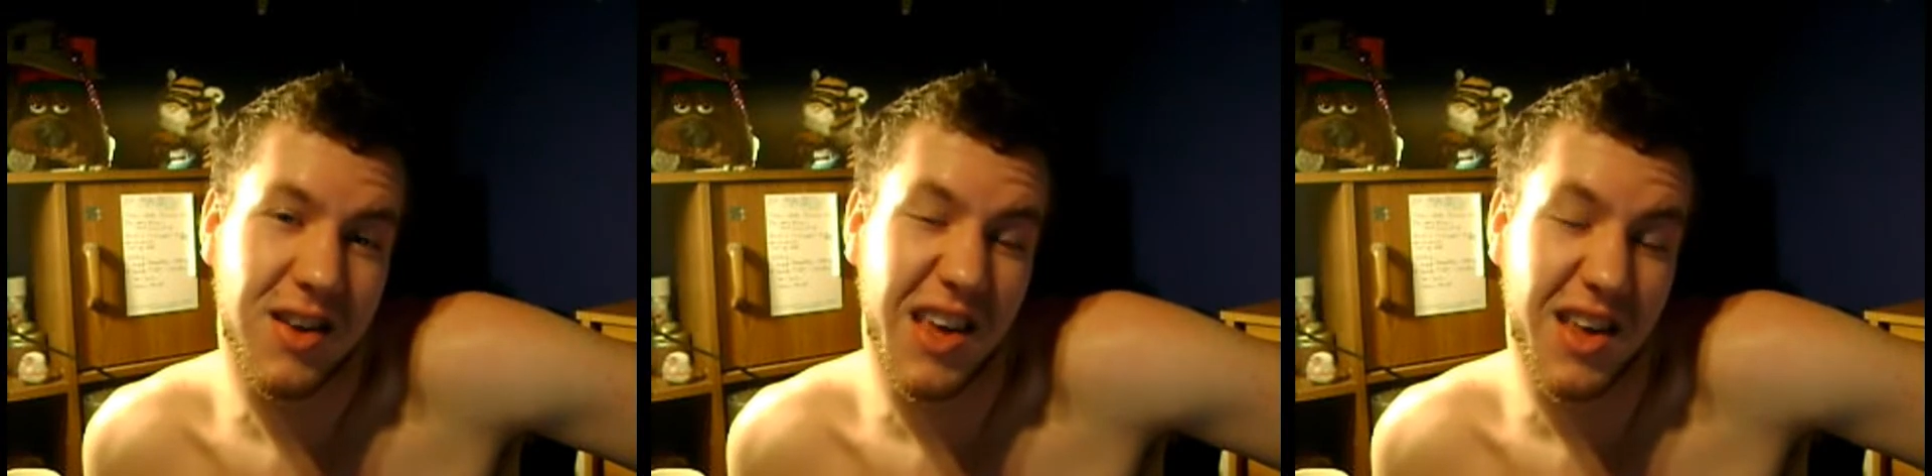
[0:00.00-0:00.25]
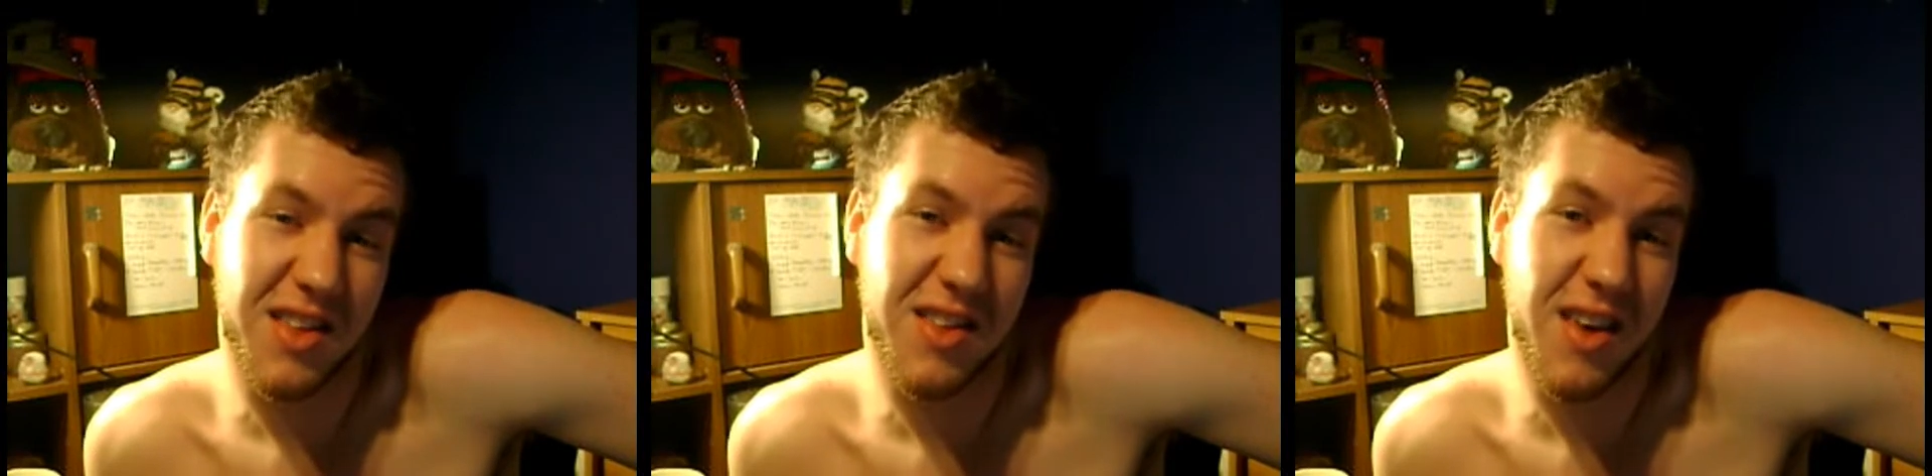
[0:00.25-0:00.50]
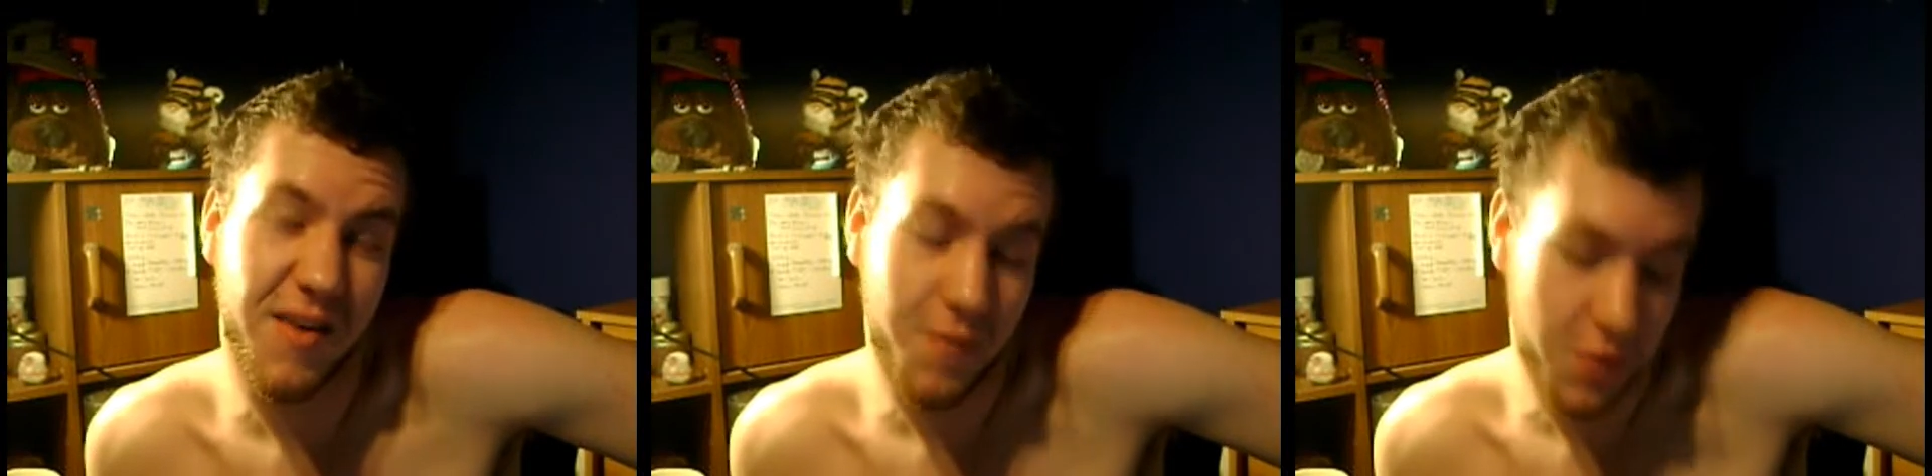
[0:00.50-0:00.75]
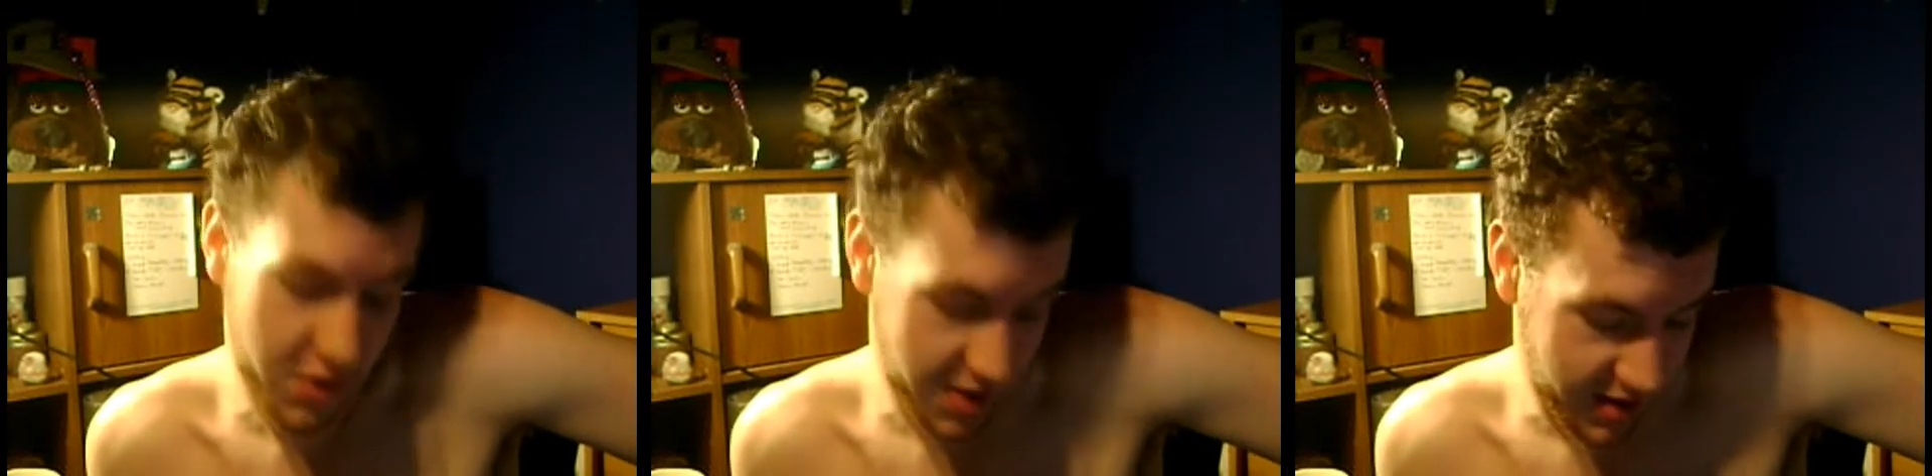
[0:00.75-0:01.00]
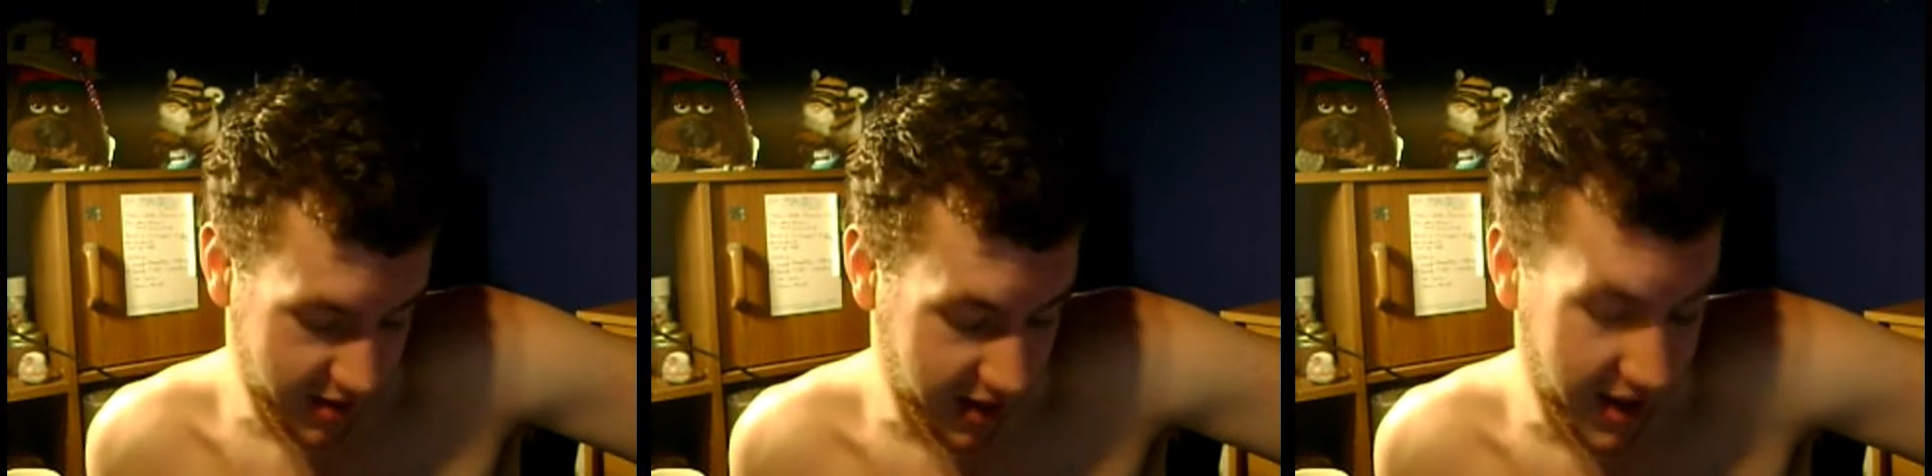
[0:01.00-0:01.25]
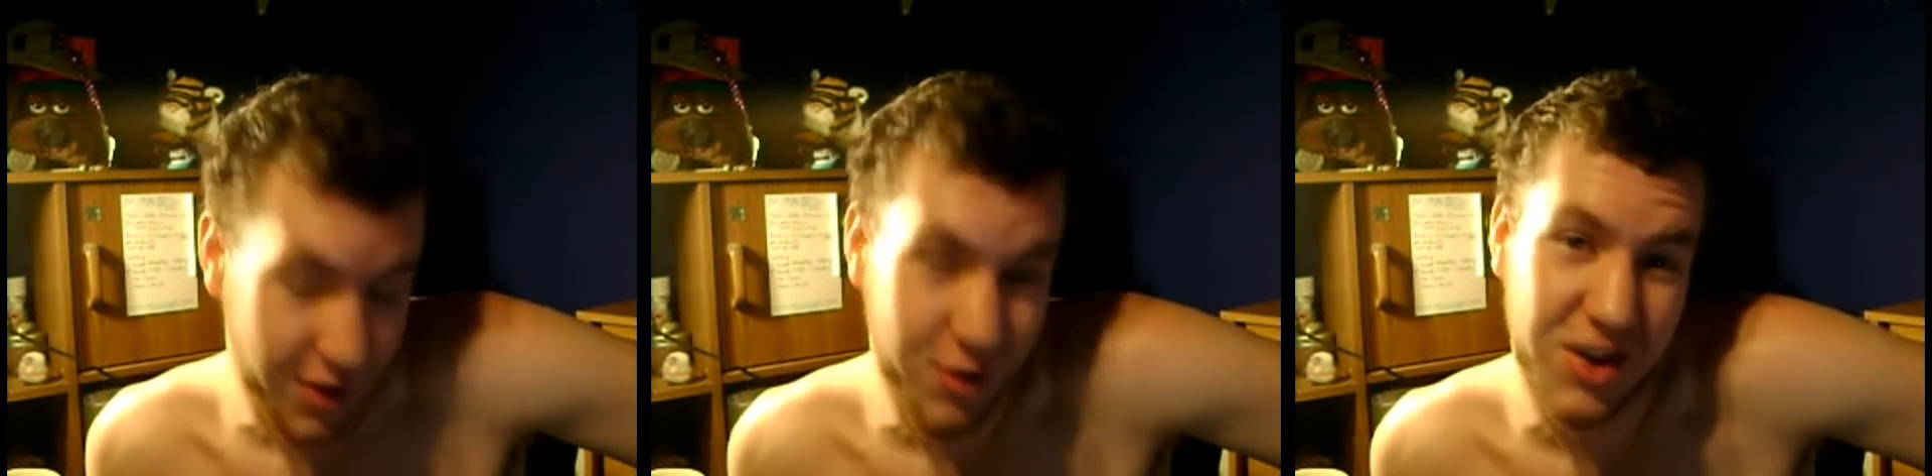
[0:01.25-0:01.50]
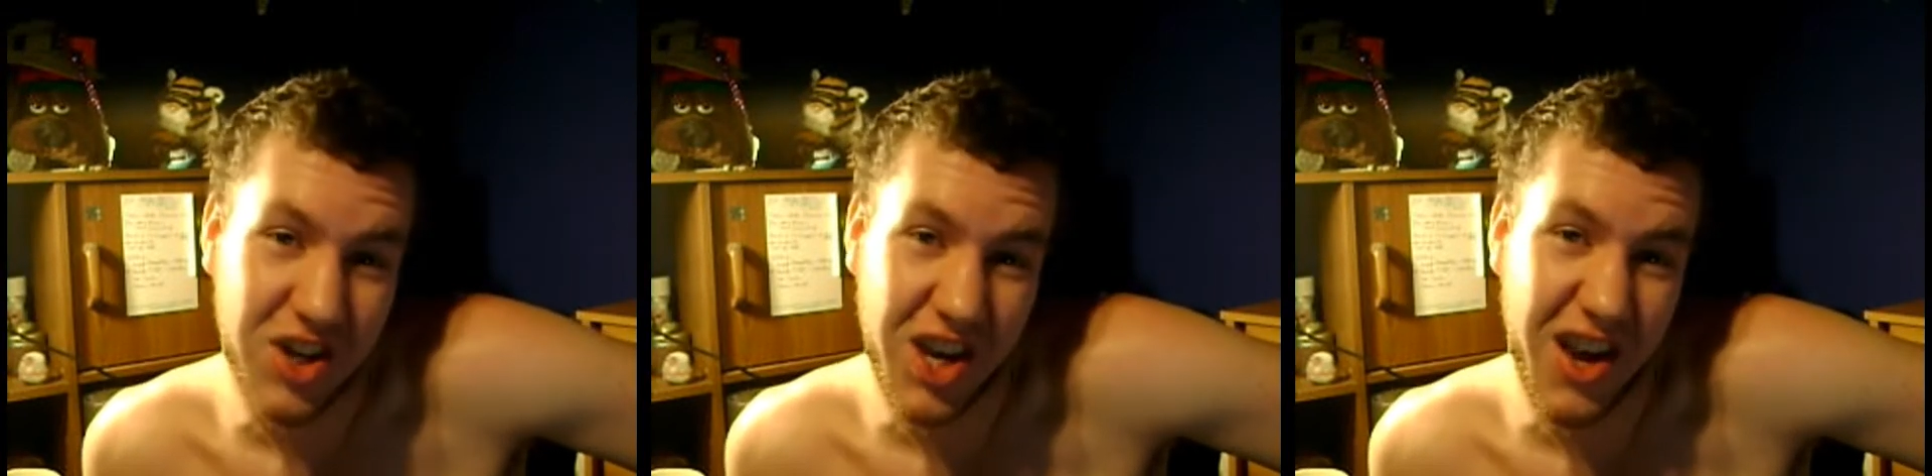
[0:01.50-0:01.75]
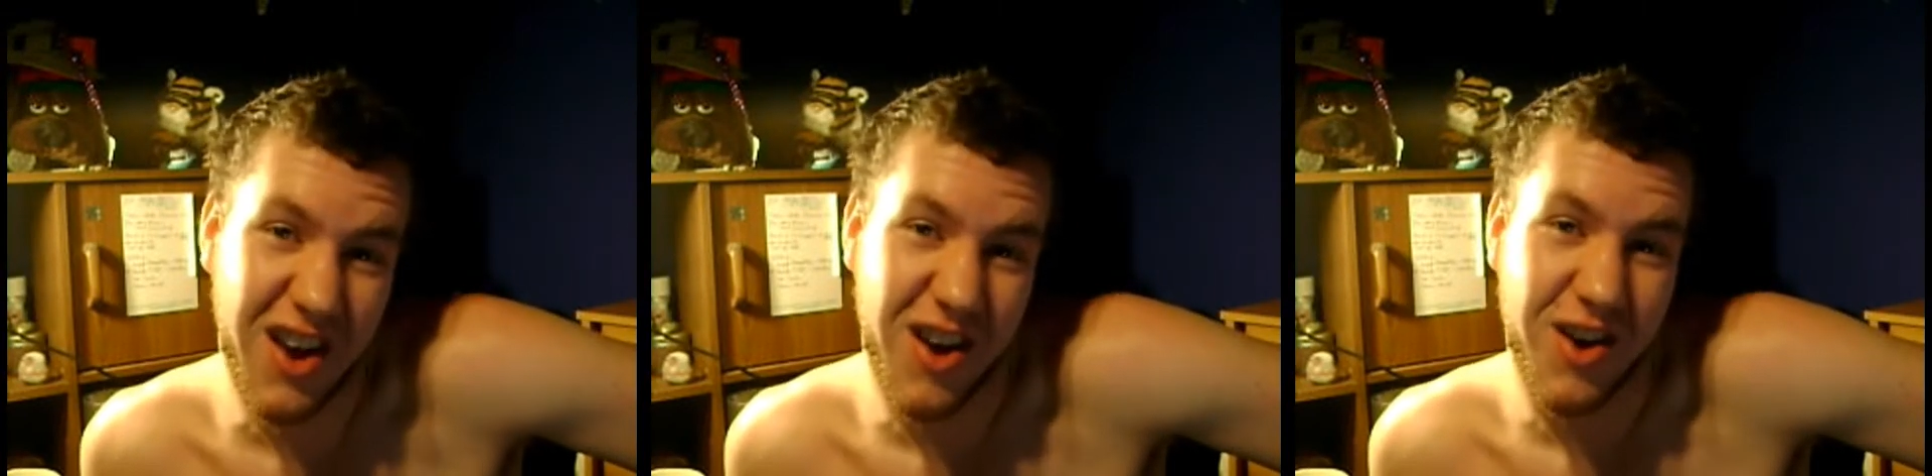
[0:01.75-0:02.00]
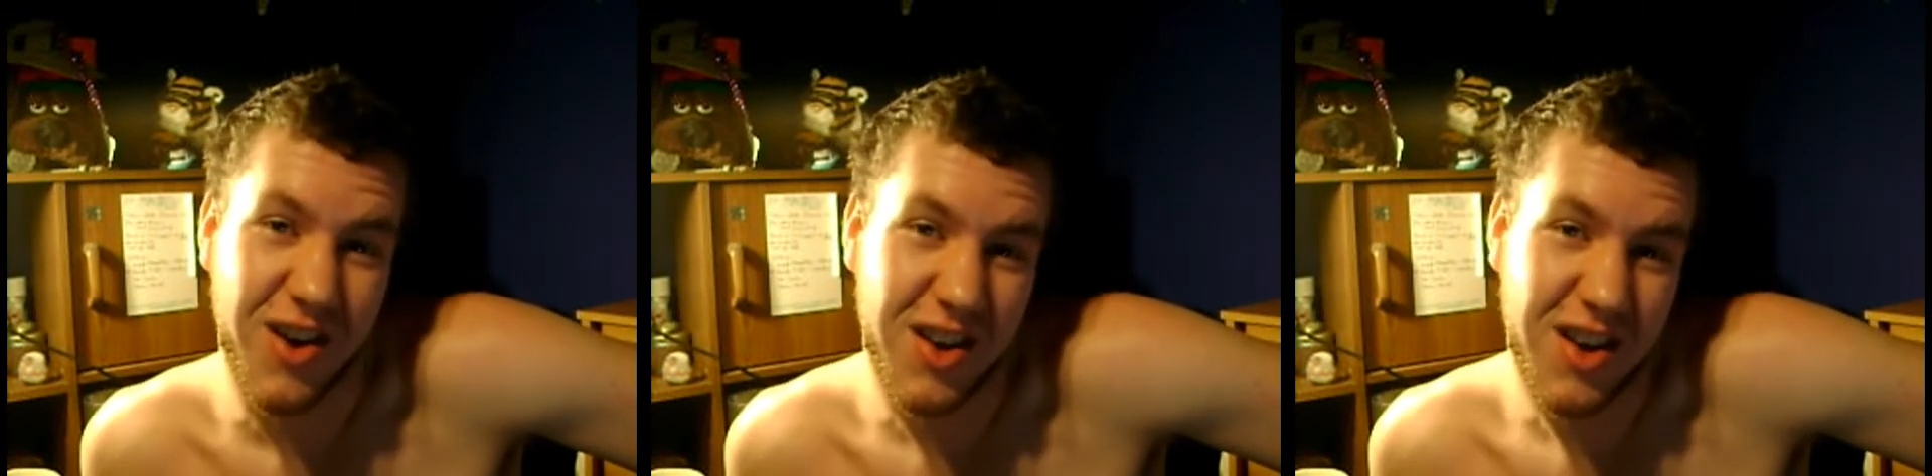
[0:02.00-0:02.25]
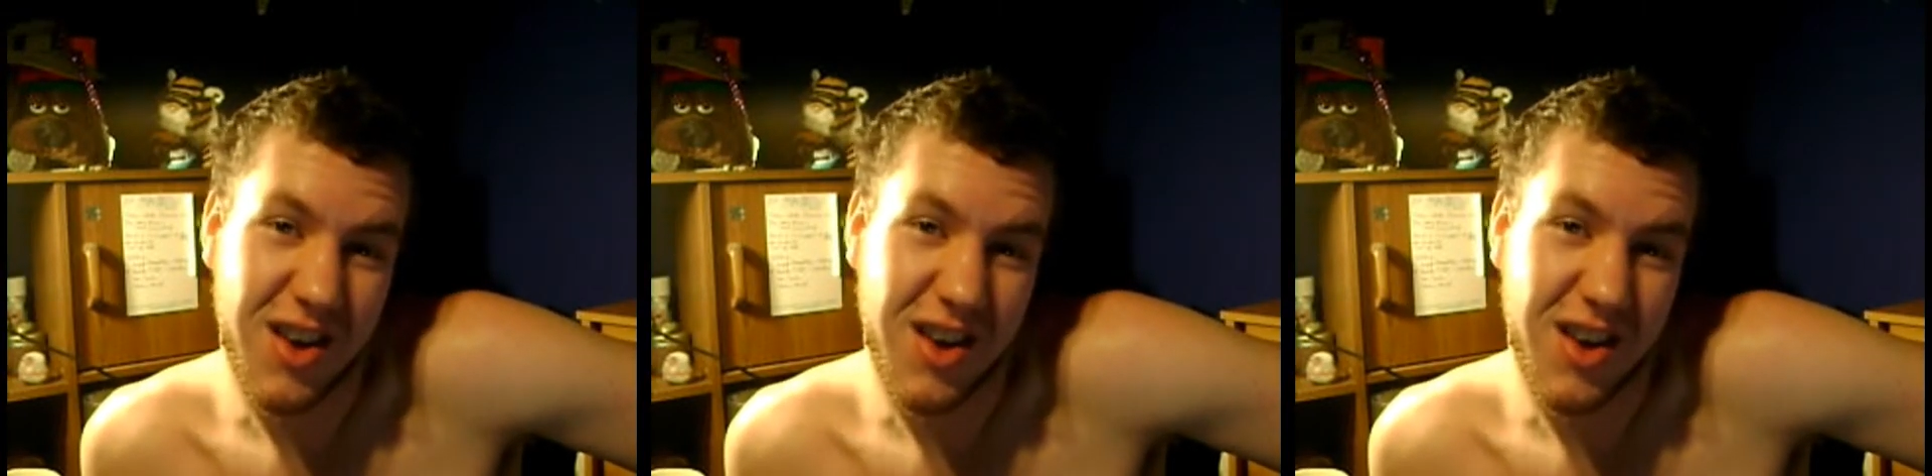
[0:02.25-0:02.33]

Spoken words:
Except for this leather chair.